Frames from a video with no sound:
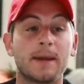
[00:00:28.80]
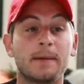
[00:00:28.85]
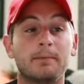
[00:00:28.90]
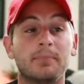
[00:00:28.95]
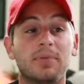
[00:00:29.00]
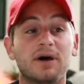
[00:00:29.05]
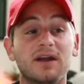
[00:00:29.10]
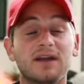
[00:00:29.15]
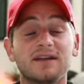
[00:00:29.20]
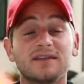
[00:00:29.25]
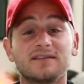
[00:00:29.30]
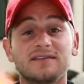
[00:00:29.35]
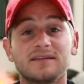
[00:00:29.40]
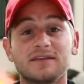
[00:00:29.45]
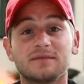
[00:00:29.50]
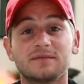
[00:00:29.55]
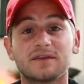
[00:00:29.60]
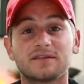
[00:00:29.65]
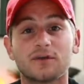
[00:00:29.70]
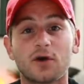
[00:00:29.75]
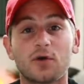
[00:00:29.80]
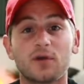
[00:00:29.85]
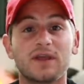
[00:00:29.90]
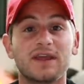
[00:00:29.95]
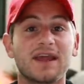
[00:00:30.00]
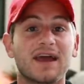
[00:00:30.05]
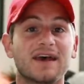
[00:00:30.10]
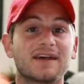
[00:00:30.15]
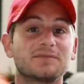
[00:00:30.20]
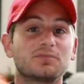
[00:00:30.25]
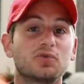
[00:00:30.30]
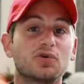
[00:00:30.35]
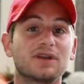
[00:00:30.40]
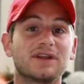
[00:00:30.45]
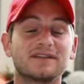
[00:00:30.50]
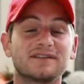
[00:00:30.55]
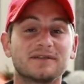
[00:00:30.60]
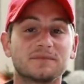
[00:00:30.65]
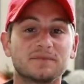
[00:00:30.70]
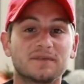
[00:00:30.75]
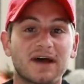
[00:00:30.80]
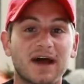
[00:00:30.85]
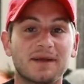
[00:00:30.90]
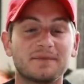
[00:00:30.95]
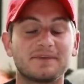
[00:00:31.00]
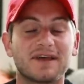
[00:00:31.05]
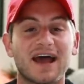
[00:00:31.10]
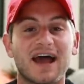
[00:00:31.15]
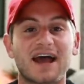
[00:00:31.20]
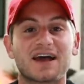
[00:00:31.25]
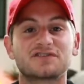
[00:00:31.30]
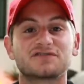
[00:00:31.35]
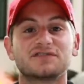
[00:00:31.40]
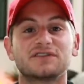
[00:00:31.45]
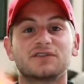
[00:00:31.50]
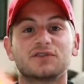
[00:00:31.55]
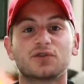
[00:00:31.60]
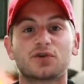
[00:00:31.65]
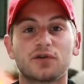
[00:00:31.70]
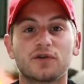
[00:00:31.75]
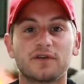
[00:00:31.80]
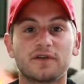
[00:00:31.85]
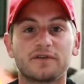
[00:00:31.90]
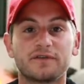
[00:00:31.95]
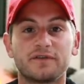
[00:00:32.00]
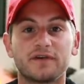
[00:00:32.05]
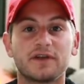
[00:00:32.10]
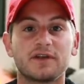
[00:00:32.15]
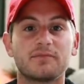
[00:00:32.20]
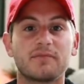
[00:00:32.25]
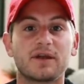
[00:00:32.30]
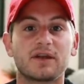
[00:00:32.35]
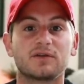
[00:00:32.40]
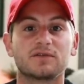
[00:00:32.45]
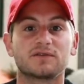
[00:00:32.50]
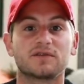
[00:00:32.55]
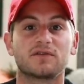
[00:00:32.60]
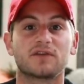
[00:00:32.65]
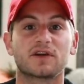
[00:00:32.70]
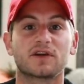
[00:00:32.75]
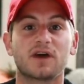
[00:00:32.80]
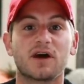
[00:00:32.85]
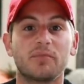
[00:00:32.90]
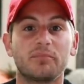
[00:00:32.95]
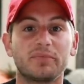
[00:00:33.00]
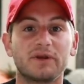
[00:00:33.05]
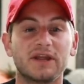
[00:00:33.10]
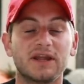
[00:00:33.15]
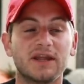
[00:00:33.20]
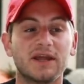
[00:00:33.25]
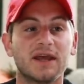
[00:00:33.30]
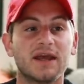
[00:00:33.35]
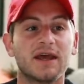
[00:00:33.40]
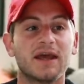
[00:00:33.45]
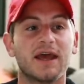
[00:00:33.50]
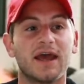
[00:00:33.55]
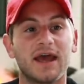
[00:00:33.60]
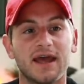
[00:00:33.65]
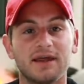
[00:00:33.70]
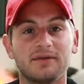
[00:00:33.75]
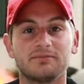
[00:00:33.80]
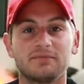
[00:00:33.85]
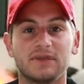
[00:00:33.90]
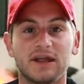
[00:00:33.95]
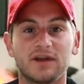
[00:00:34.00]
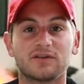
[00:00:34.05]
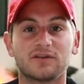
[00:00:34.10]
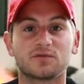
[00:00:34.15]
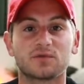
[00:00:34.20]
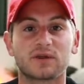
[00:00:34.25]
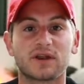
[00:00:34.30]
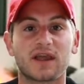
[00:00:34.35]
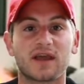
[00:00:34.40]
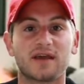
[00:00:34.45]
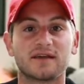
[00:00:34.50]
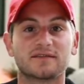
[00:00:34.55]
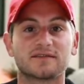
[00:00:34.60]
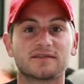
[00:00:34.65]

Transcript: but it seems as though he has put in some time to actually learn the fundamentals of the company, and here's what he has to